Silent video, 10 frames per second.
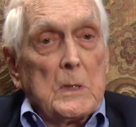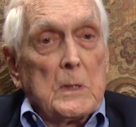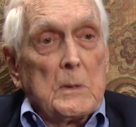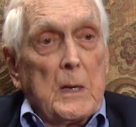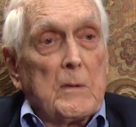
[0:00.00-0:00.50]

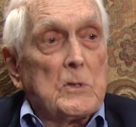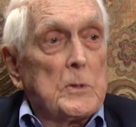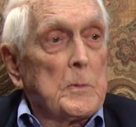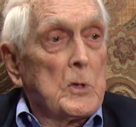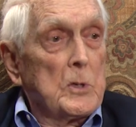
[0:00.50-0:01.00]
uh, having
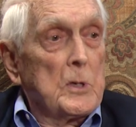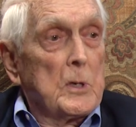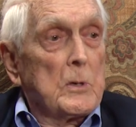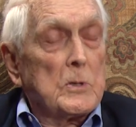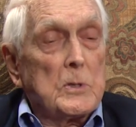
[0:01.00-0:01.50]
some good
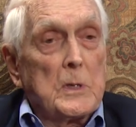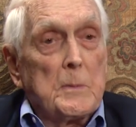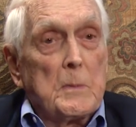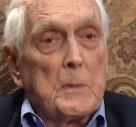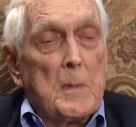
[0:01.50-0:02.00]
years in
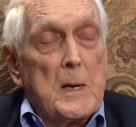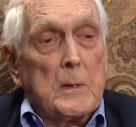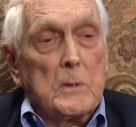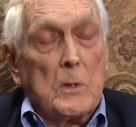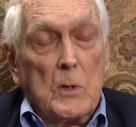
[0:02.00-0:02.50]
a minor,